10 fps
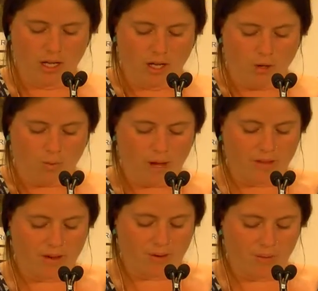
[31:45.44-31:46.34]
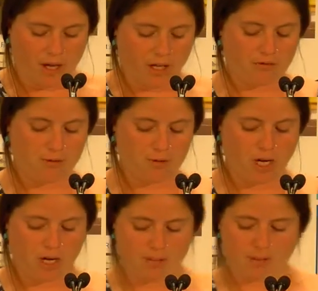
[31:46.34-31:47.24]
whether running a food
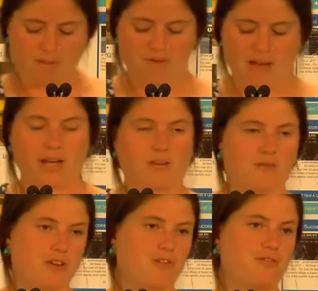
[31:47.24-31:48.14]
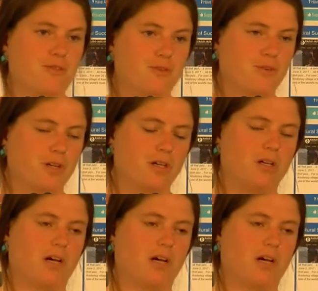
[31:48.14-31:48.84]
hub or providing free food